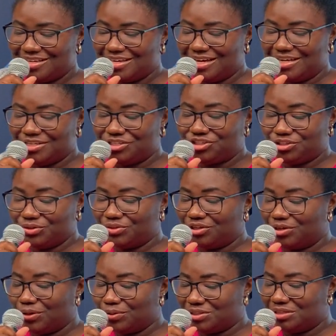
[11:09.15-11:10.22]
And he showed the
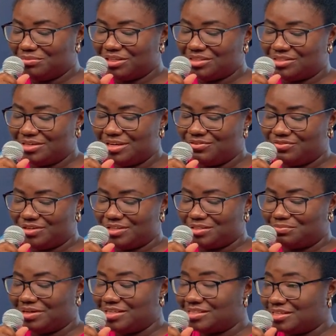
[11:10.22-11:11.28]
ultimate service
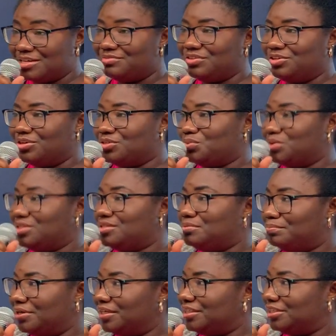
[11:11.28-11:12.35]
by serving us with his
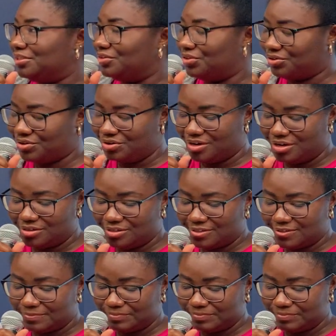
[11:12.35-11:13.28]
body on the cross.